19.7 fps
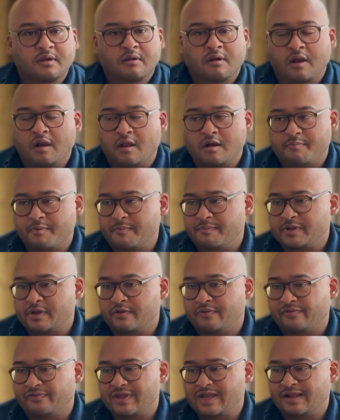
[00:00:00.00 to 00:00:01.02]
A lot of people
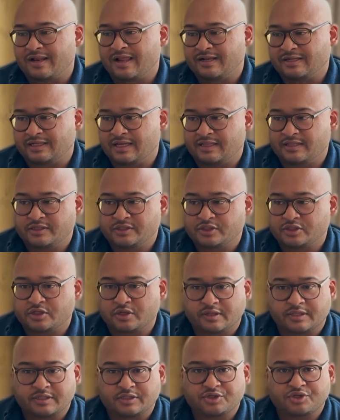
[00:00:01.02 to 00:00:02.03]
don't think like that. They just
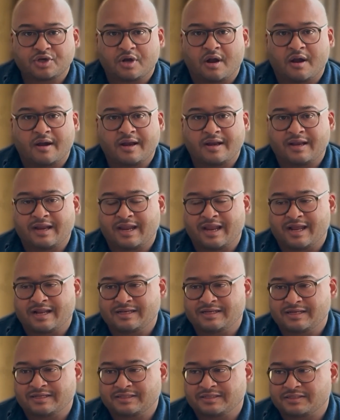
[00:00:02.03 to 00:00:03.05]
look at the chart and they get
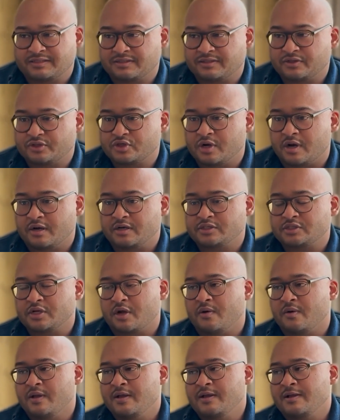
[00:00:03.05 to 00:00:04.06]
addicted to the chart.
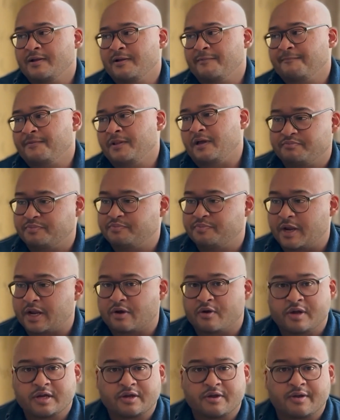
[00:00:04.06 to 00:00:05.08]
So
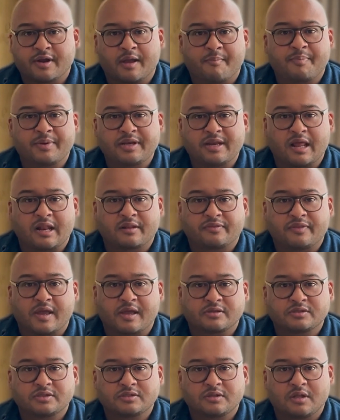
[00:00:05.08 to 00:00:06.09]
Bitcoin going up and down
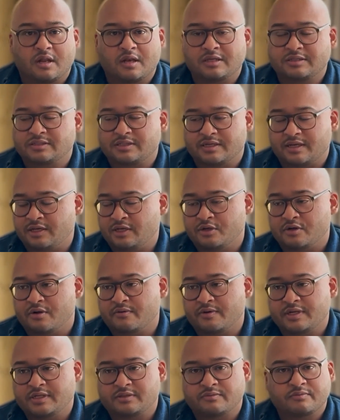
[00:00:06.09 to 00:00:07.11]
$1,000, you
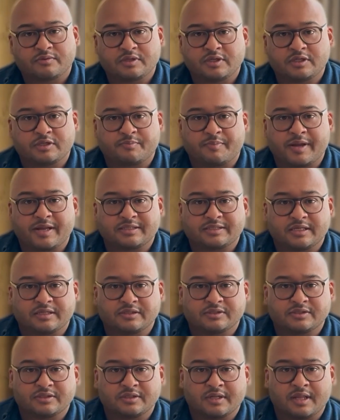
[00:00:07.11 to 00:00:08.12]
don't need to pay
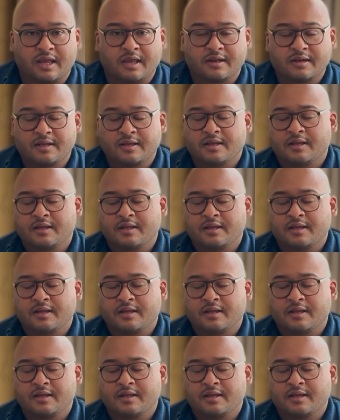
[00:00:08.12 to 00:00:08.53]
attention to that.